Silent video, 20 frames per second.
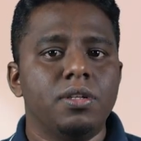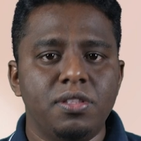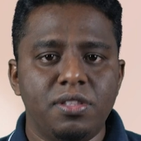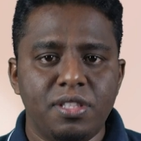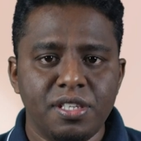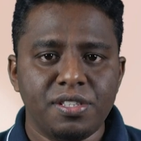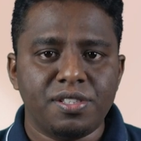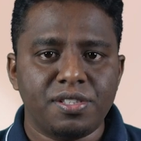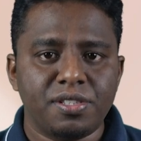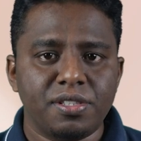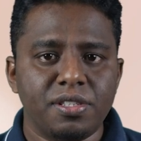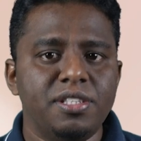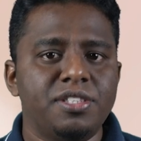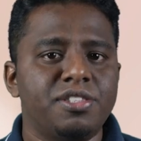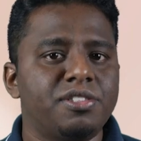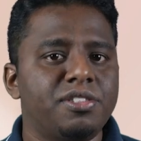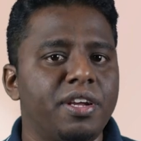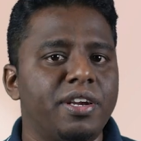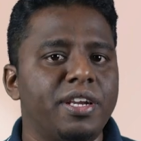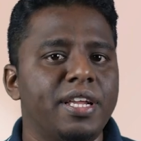This
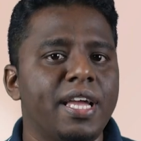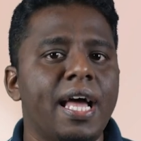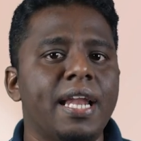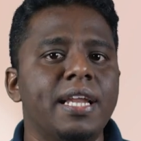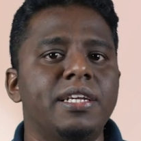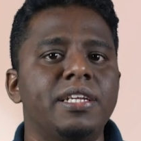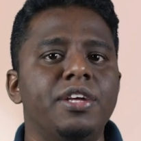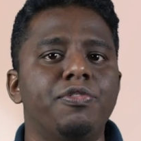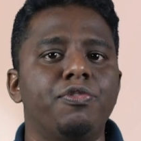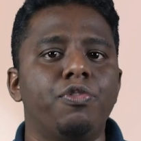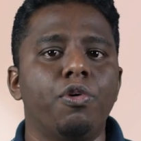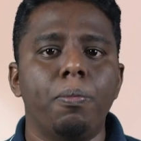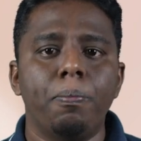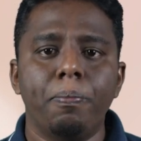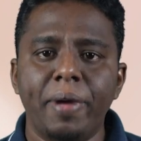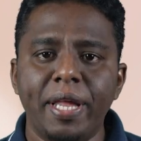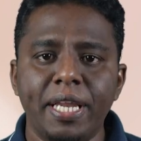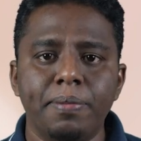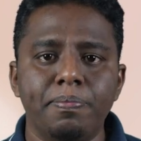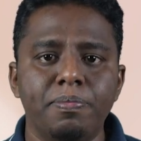is the reality for
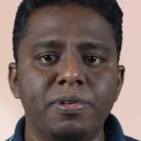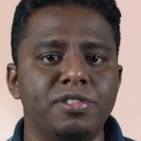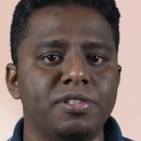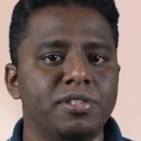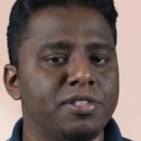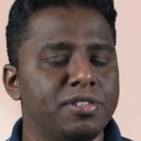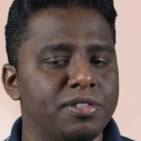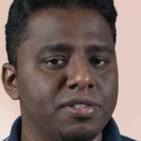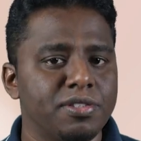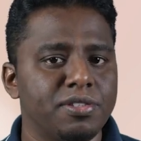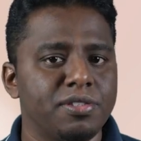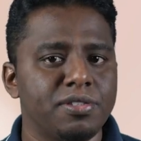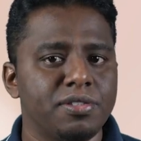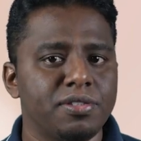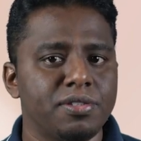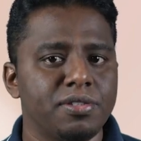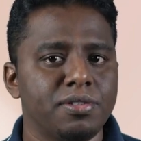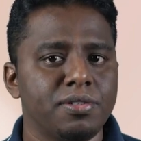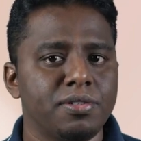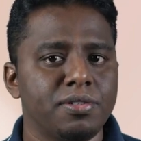many businesses.